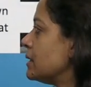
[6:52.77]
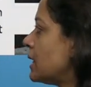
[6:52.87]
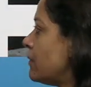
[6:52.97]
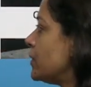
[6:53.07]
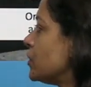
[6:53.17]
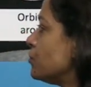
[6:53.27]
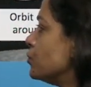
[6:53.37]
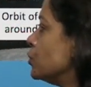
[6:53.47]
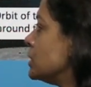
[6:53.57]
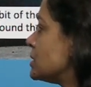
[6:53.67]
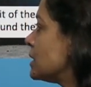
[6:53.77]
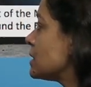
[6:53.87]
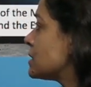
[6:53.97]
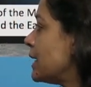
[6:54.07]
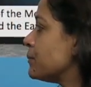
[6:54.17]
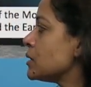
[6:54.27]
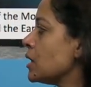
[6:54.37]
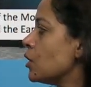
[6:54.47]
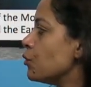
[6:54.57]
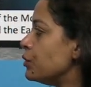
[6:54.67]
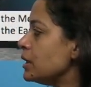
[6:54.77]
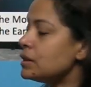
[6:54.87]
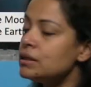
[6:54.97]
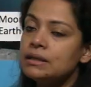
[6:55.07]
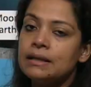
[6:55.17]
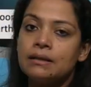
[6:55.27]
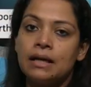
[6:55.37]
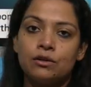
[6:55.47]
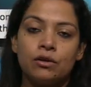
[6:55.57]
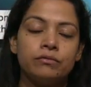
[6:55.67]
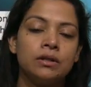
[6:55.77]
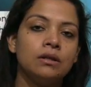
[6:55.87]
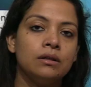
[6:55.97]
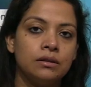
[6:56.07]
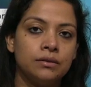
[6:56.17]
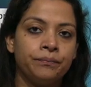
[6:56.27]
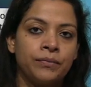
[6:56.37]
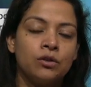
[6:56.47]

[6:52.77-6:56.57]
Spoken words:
The gravity of moon is 6 times weaker than that of the earth.